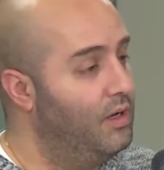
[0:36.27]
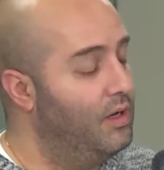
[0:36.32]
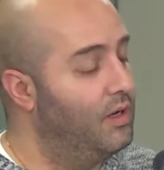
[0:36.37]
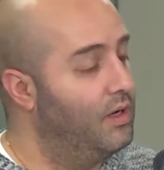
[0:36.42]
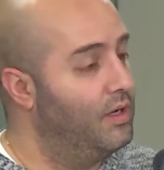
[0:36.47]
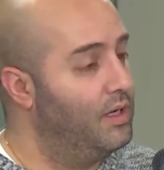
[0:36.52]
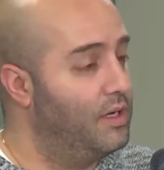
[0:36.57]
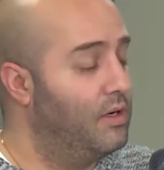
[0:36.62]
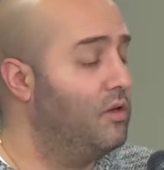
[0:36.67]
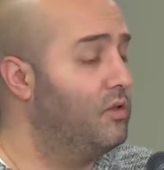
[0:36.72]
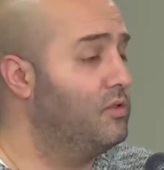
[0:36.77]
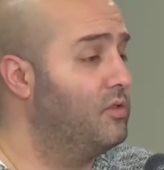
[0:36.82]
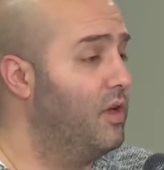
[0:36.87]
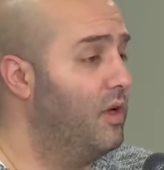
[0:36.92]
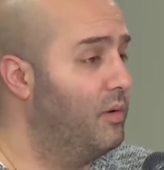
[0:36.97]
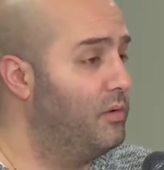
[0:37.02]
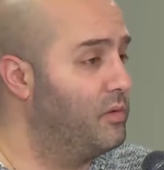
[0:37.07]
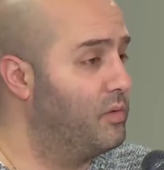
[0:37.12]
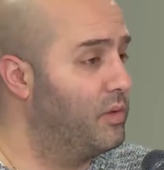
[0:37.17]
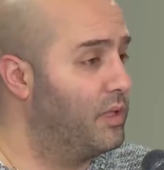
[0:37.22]
And it also
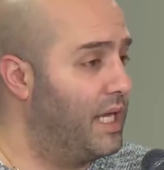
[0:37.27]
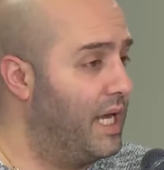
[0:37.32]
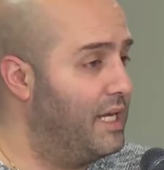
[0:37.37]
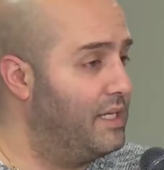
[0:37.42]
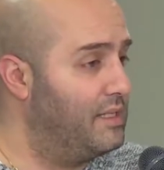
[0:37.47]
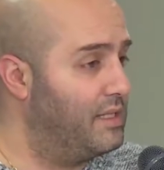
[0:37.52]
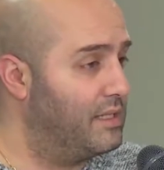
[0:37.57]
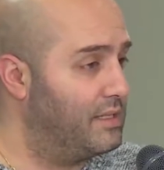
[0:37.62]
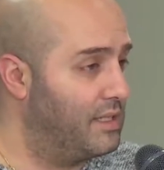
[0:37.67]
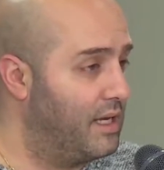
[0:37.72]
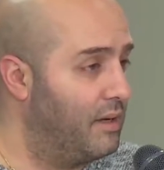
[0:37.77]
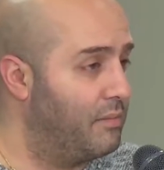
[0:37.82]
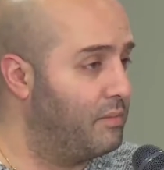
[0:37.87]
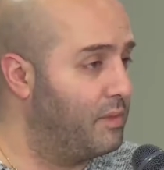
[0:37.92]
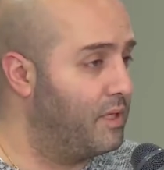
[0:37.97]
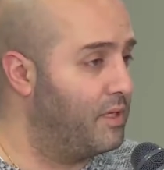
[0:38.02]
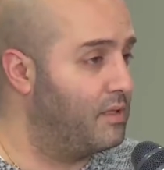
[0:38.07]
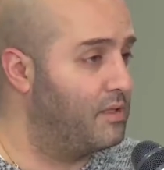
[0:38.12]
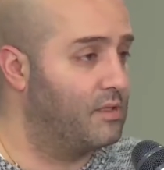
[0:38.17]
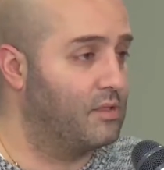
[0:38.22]
helps with case
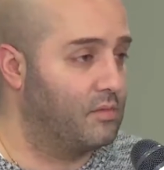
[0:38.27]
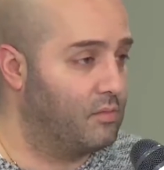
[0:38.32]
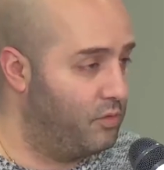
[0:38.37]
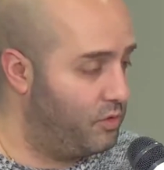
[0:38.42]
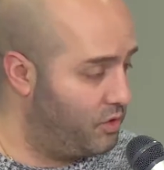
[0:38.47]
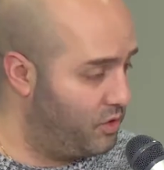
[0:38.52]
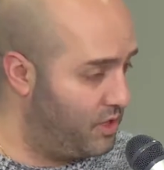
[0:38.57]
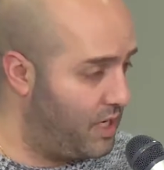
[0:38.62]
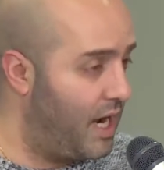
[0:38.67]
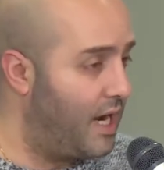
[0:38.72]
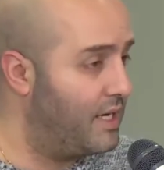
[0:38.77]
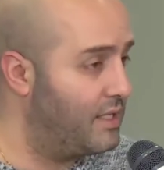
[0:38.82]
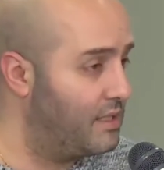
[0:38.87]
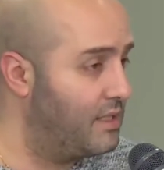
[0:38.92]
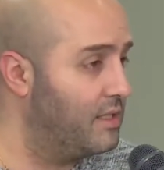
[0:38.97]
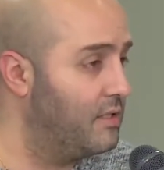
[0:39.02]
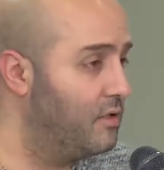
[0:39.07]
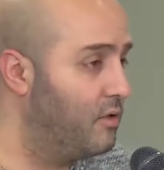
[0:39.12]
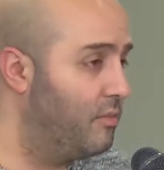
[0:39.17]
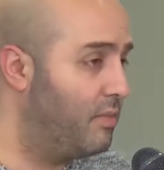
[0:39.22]
acceptance, which ties
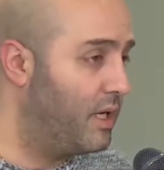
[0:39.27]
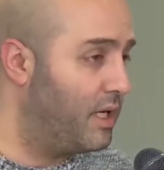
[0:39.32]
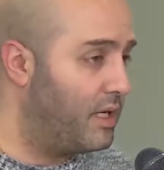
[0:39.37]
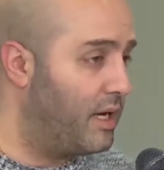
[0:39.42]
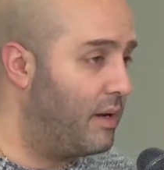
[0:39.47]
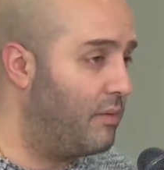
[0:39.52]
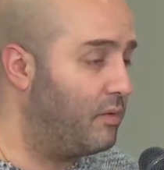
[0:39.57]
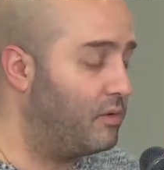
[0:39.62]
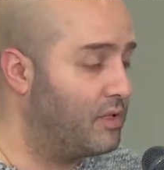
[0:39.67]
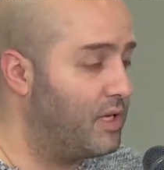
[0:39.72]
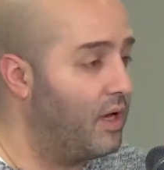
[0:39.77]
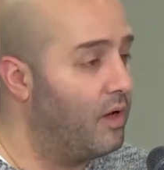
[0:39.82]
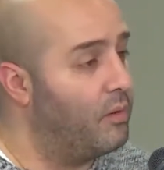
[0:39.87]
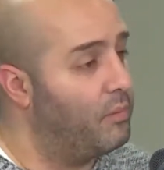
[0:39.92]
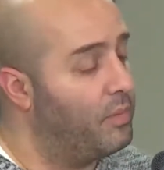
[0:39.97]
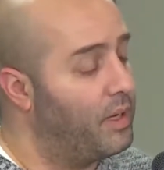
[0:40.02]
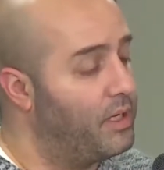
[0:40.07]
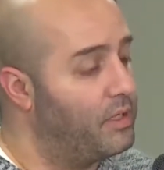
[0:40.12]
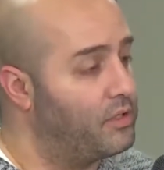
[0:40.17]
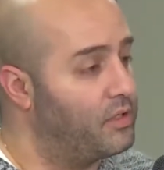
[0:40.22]
into being able to
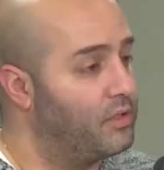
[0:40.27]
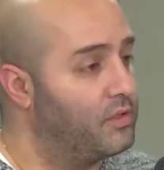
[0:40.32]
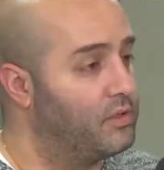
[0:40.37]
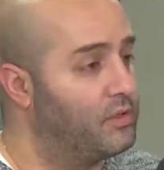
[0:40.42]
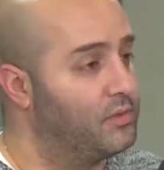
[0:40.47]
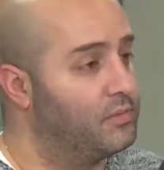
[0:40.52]
help patients.